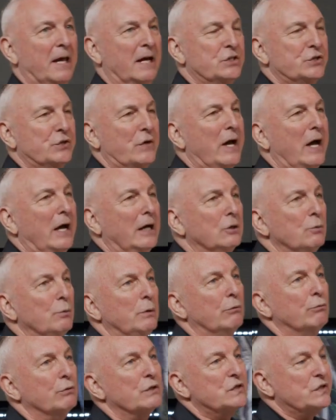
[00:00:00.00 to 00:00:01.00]
And so how do
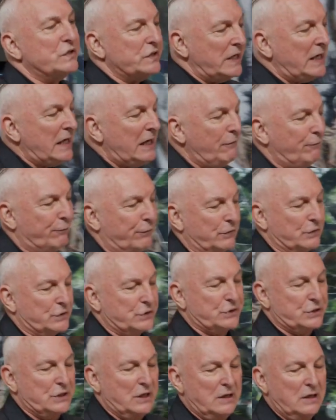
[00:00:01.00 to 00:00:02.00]
we receive
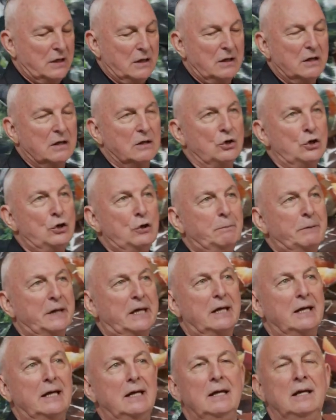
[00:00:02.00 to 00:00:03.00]
this new
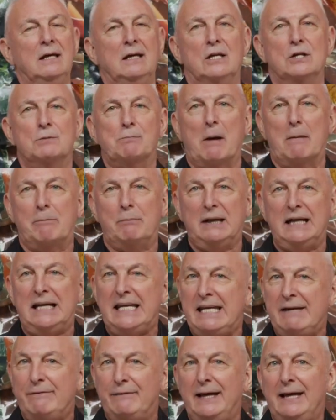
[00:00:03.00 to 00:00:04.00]
beginning? Is by
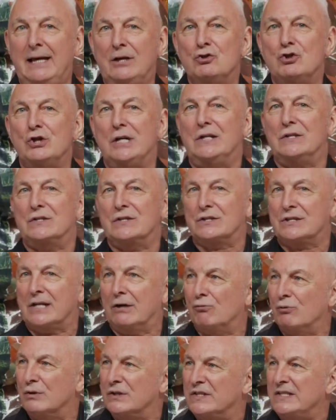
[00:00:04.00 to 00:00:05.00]
believing in Jesus
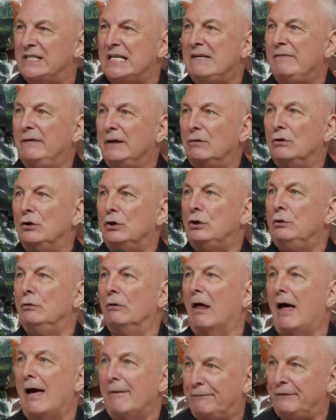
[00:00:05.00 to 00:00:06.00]
and receiving the
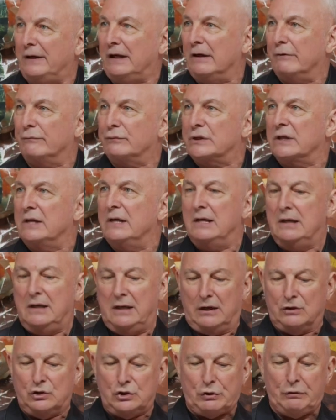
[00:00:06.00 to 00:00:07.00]
new life he gives
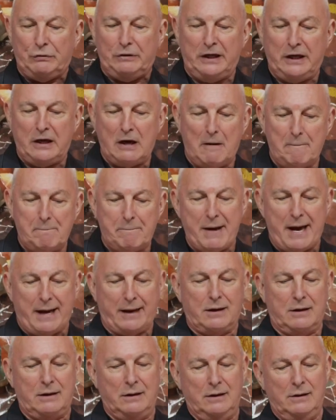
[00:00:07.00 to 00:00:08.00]
and turning our
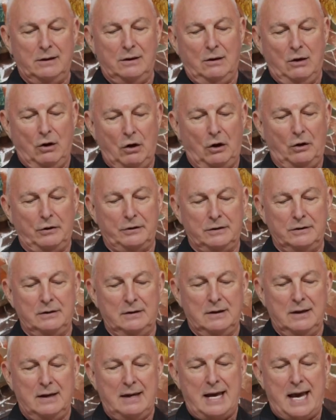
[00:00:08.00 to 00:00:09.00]
back
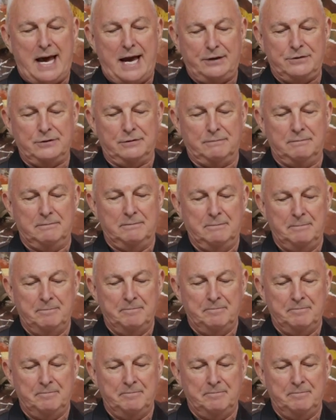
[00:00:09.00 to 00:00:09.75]
on Adam.